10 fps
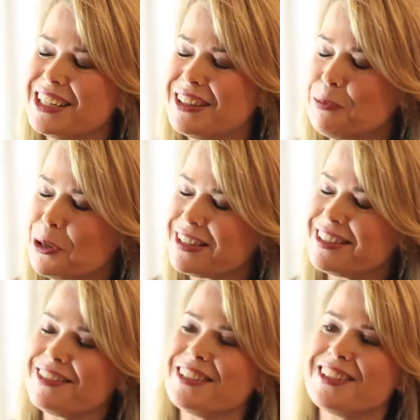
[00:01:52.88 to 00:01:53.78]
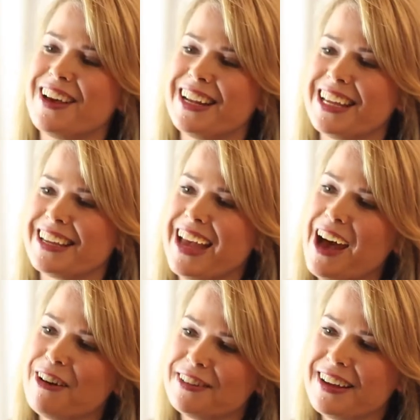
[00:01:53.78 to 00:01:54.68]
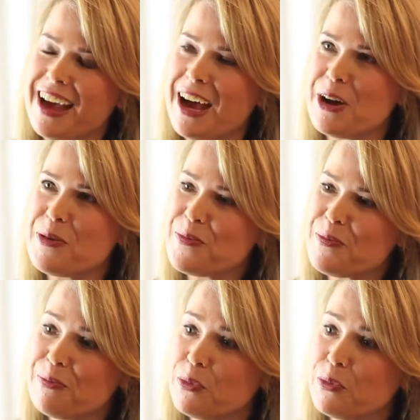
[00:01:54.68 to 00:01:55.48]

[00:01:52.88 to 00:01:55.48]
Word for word: The process of designing a gown, um,